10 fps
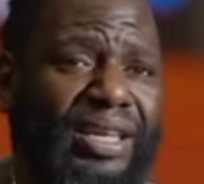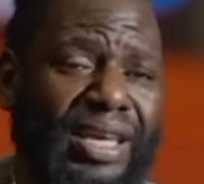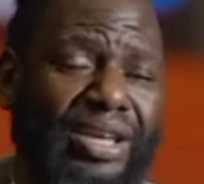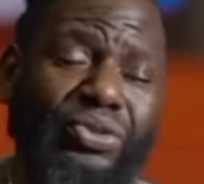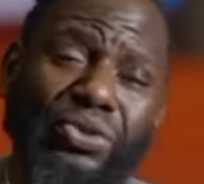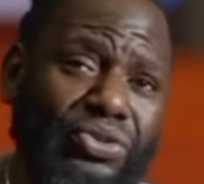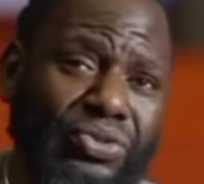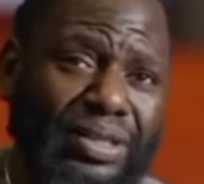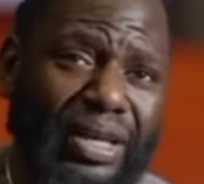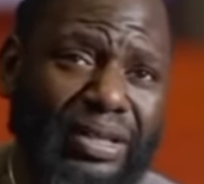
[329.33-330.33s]
in an
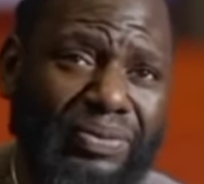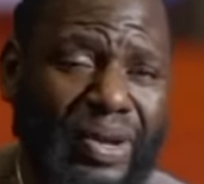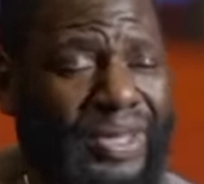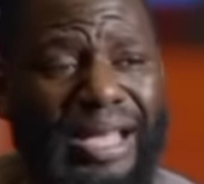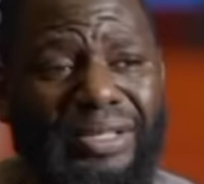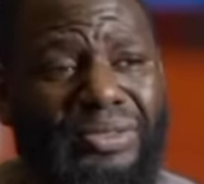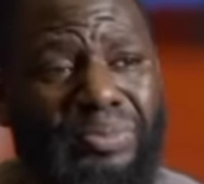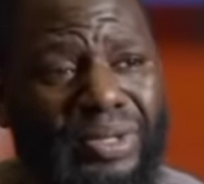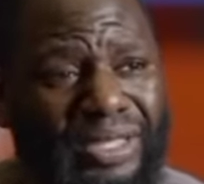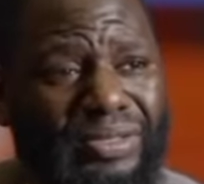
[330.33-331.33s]
industry that's very hard to
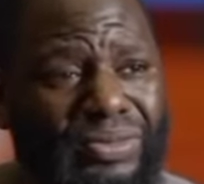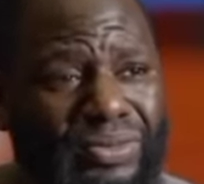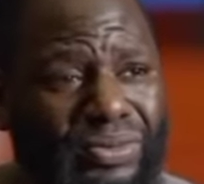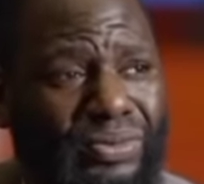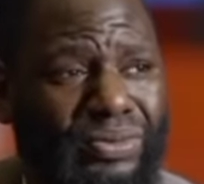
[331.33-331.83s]
break into.